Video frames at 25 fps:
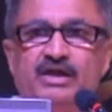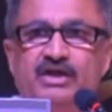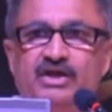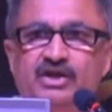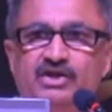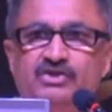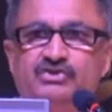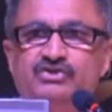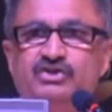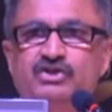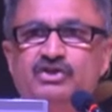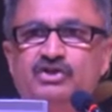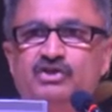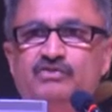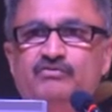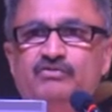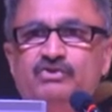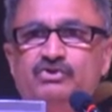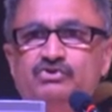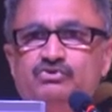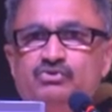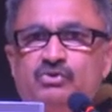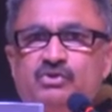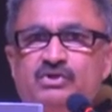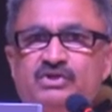Each
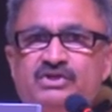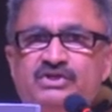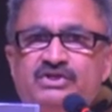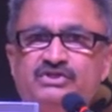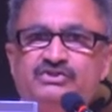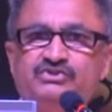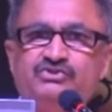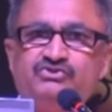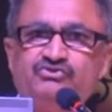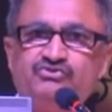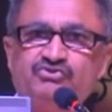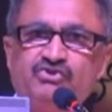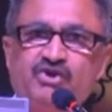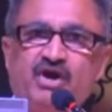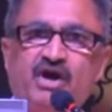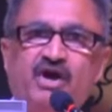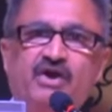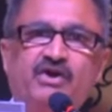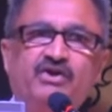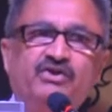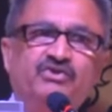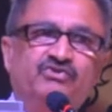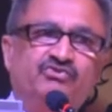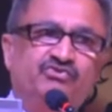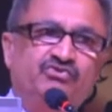individual, each
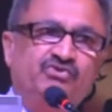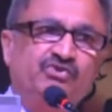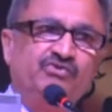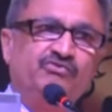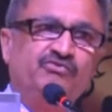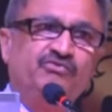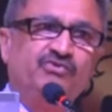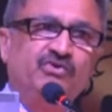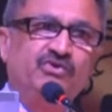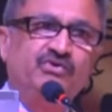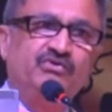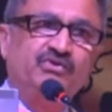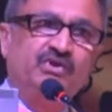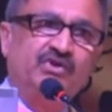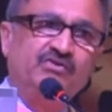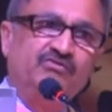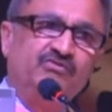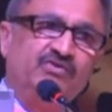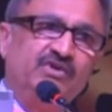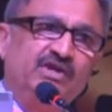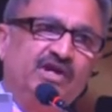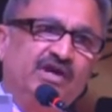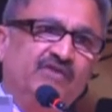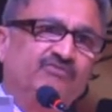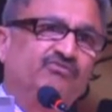scar is different, and
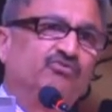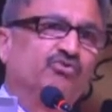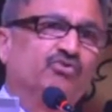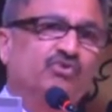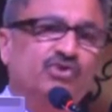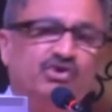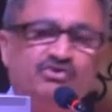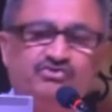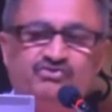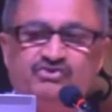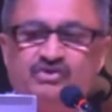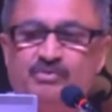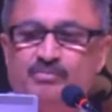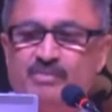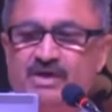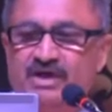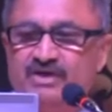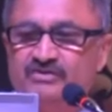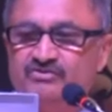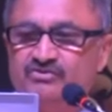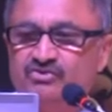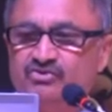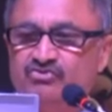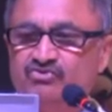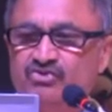we have to
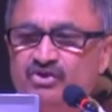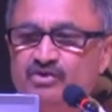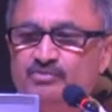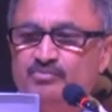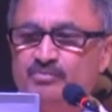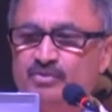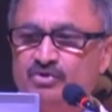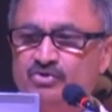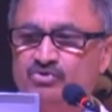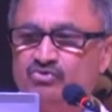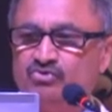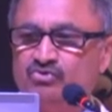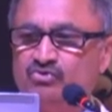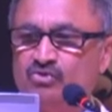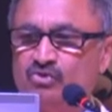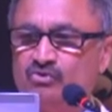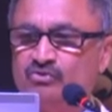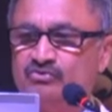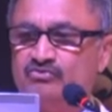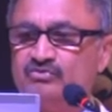customize the treatment to it.